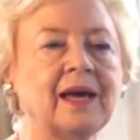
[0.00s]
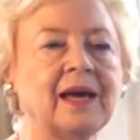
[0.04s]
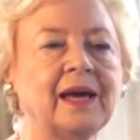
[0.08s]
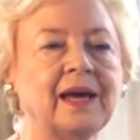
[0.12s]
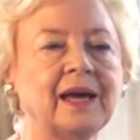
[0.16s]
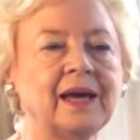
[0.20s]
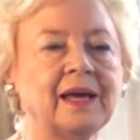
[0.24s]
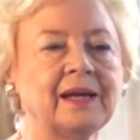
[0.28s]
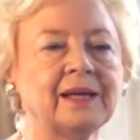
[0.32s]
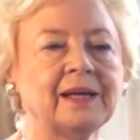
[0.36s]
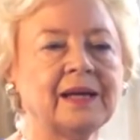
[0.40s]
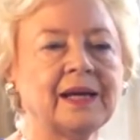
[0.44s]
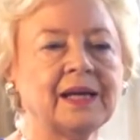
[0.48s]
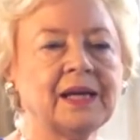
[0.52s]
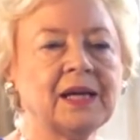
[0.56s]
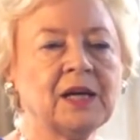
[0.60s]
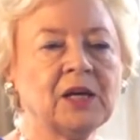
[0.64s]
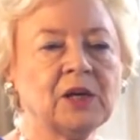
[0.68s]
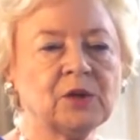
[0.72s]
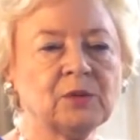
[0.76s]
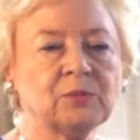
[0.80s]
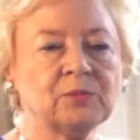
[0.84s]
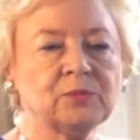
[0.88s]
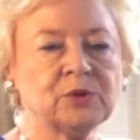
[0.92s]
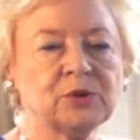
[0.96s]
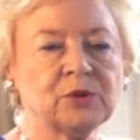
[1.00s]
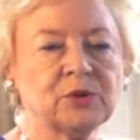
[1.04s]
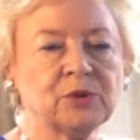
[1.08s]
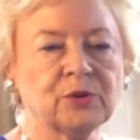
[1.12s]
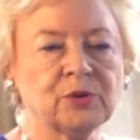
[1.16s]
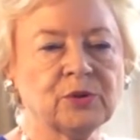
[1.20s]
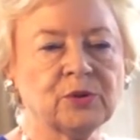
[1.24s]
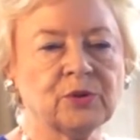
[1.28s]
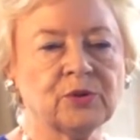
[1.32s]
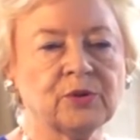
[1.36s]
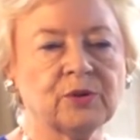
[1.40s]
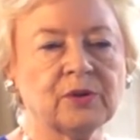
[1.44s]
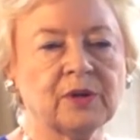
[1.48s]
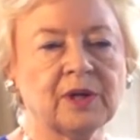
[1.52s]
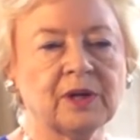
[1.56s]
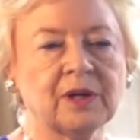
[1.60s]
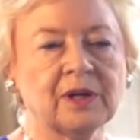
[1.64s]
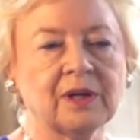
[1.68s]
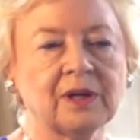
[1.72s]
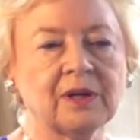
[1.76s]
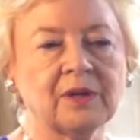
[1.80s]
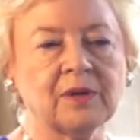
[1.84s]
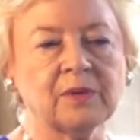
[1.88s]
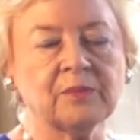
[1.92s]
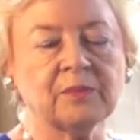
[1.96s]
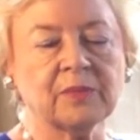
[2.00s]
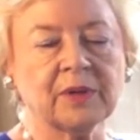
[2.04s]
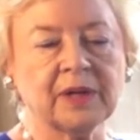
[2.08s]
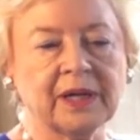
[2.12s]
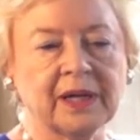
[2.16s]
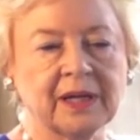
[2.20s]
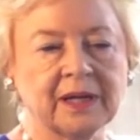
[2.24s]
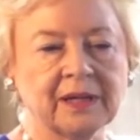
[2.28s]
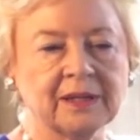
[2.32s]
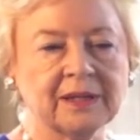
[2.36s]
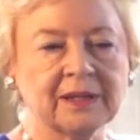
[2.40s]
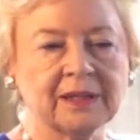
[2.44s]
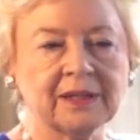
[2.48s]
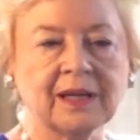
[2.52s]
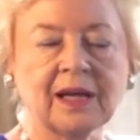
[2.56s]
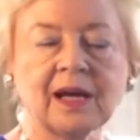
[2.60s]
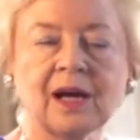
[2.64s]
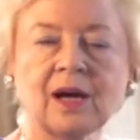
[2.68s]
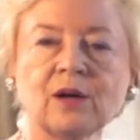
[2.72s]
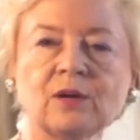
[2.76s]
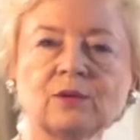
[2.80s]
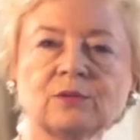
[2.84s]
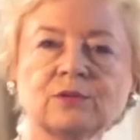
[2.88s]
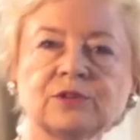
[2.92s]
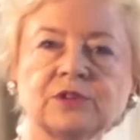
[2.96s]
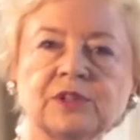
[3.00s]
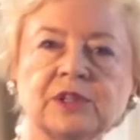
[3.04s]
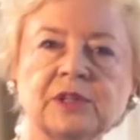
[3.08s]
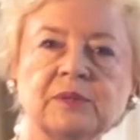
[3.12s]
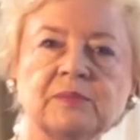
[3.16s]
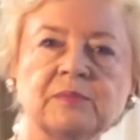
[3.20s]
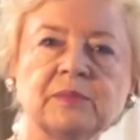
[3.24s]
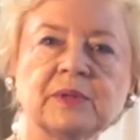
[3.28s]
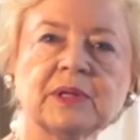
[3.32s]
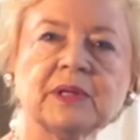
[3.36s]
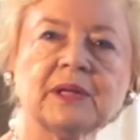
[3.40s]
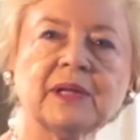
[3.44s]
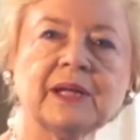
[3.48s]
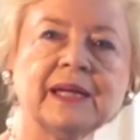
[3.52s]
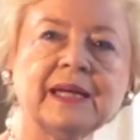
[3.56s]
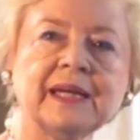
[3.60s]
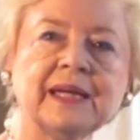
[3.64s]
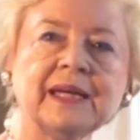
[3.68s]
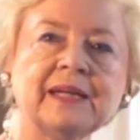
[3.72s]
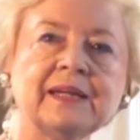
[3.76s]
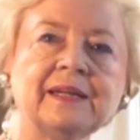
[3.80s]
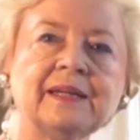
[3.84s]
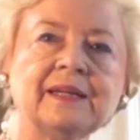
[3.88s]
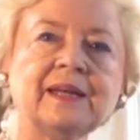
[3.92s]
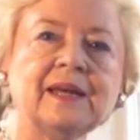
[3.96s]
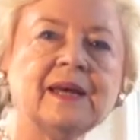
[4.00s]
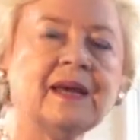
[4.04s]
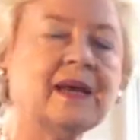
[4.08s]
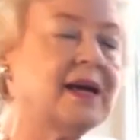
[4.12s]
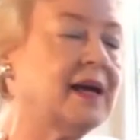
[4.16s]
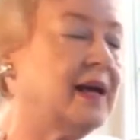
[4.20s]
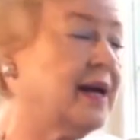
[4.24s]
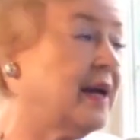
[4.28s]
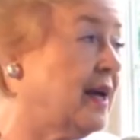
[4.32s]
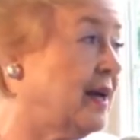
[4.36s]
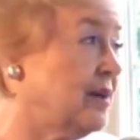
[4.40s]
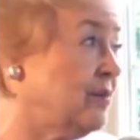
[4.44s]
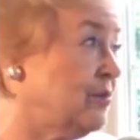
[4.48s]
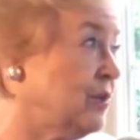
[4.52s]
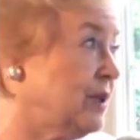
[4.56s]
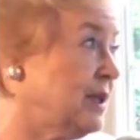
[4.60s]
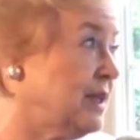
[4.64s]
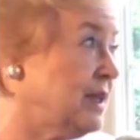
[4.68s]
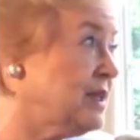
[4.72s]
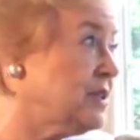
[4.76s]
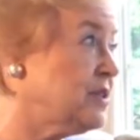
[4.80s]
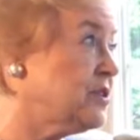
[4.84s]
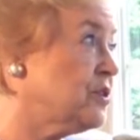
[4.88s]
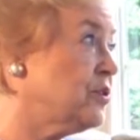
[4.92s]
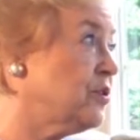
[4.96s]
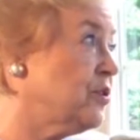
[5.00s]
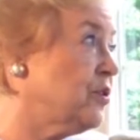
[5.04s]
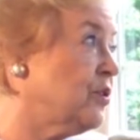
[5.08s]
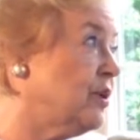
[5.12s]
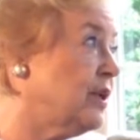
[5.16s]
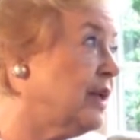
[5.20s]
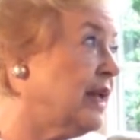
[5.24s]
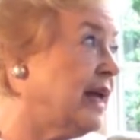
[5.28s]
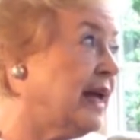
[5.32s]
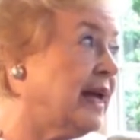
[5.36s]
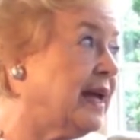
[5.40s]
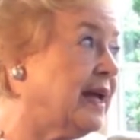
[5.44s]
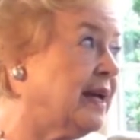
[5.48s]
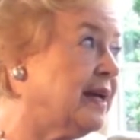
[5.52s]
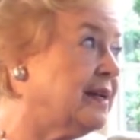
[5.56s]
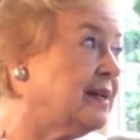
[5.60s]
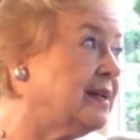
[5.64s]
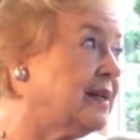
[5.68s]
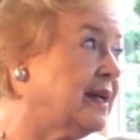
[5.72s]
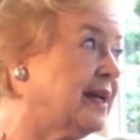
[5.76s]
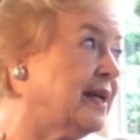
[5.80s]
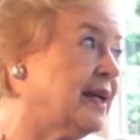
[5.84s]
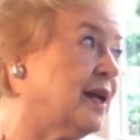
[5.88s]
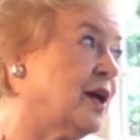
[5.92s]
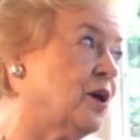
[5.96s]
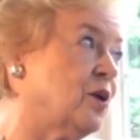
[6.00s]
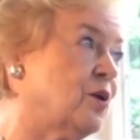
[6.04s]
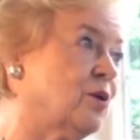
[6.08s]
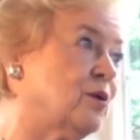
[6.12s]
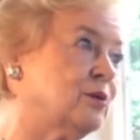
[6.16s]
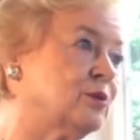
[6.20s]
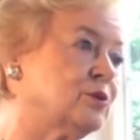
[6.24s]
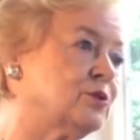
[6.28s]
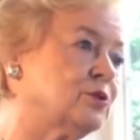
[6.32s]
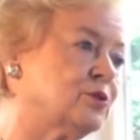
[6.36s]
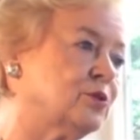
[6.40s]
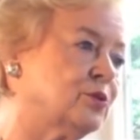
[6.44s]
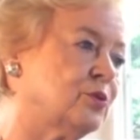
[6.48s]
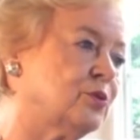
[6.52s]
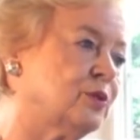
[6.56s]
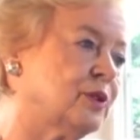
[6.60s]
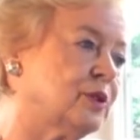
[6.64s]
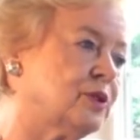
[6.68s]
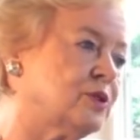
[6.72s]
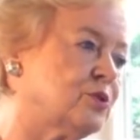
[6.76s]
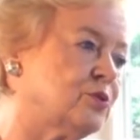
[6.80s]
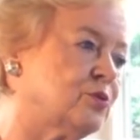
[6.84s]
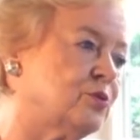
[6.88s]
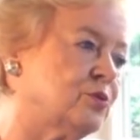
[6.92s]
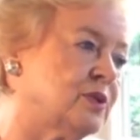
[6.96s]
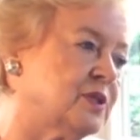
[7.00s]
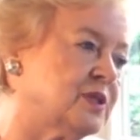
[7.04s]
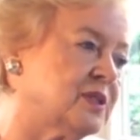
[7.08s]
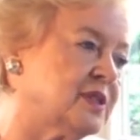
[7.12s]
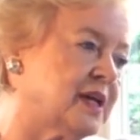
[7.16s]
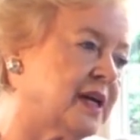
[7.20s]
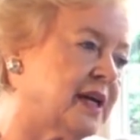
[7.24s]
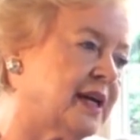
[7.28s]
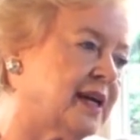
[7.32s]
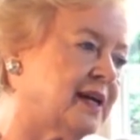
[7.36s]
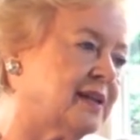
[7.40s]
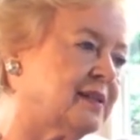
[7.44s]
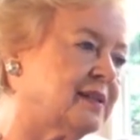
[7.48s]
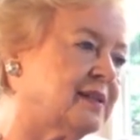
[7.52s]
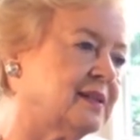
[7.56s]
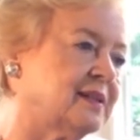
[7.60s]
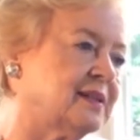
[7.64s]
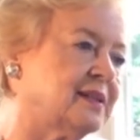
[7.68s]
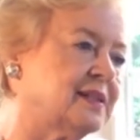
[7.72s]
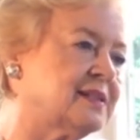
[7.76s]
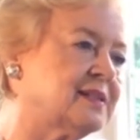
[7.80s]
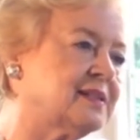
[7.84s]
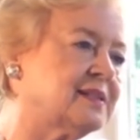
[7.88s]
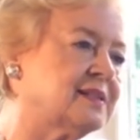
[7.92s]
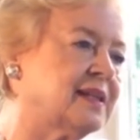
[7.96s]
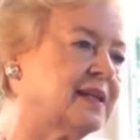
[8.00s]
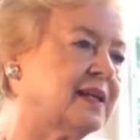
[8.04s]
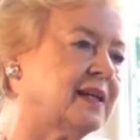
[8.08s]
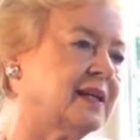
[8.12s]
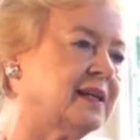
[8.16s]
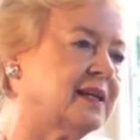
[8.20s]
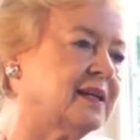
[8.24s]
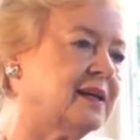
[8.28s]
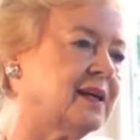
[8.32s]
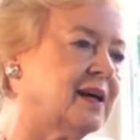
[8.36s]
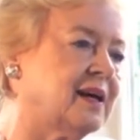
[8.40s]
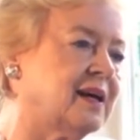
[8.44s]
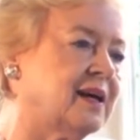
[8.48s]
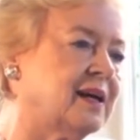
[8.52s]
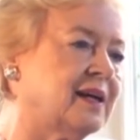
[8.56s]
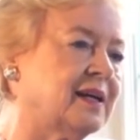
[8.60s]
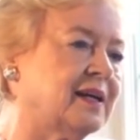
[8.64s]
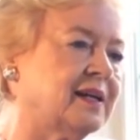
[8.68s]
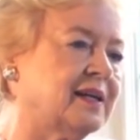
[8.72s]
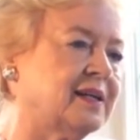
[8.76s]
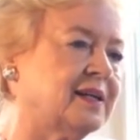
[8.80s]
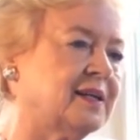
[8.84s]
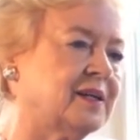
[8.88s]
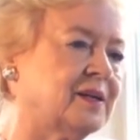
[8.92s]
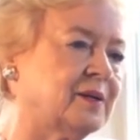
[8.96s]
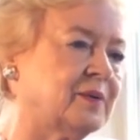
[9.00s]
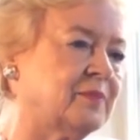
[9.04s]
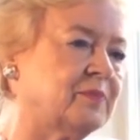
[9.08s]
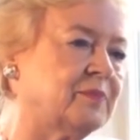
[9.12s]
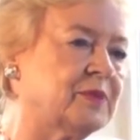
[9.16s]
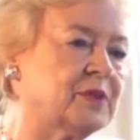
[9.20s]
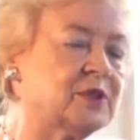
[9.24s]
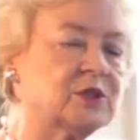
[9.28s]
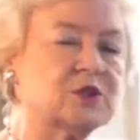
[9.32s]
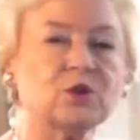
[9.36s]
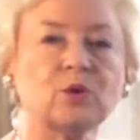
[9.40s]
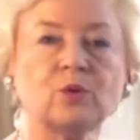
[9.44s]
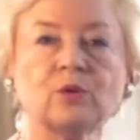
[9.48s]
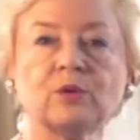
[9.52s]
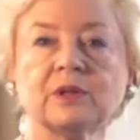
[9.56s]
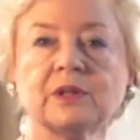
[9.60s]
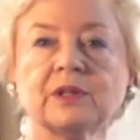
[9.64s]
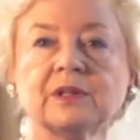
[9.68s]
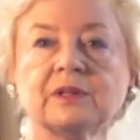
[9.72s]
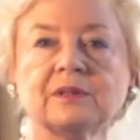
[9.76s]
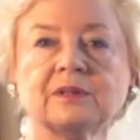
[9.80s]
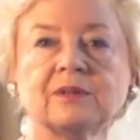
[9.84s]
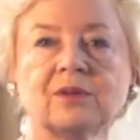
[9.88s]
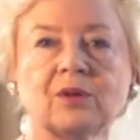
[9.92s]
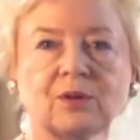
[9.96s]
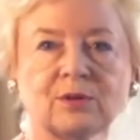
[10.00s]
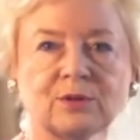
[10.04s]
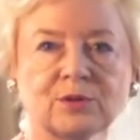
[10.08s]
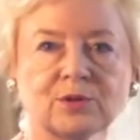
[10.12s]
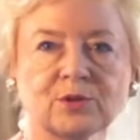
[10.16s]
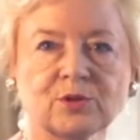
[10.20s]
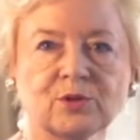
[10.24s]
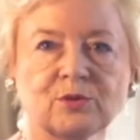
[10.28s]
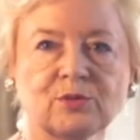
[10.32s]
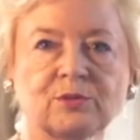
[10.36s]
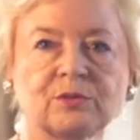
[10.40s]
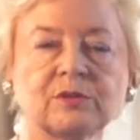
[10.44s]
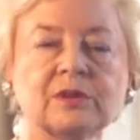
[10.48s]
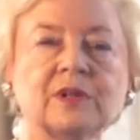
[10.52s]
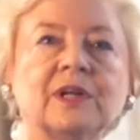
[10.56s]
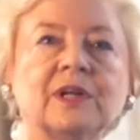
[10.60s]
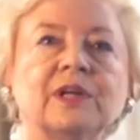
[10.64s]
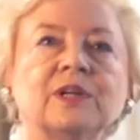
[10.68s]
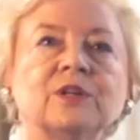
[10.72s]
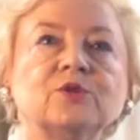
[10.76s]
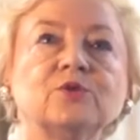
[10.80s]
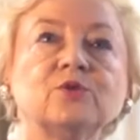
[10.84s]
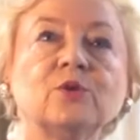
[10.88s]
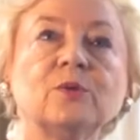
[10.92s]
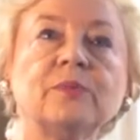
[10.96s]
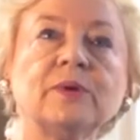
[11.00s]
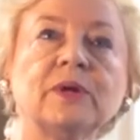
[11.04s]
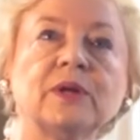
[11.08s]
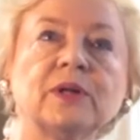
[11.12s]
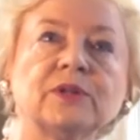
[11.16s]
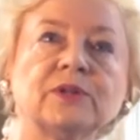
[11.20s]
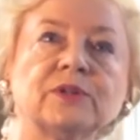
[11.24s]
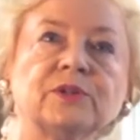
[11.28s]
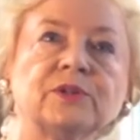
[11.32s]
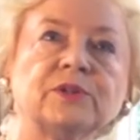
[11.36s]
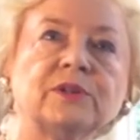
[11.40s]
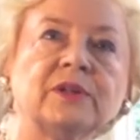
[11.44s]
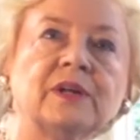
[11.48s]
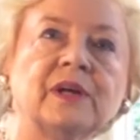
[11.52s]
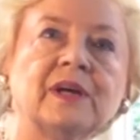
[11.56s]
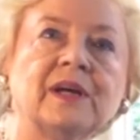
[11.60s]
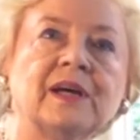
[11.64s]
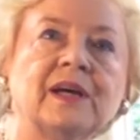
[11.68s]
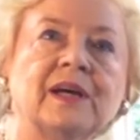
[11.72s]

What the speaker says: and I helped her get a little house in McLean, and we listed her land, and I also, as soon as I had the listing, I sold it also to a builder.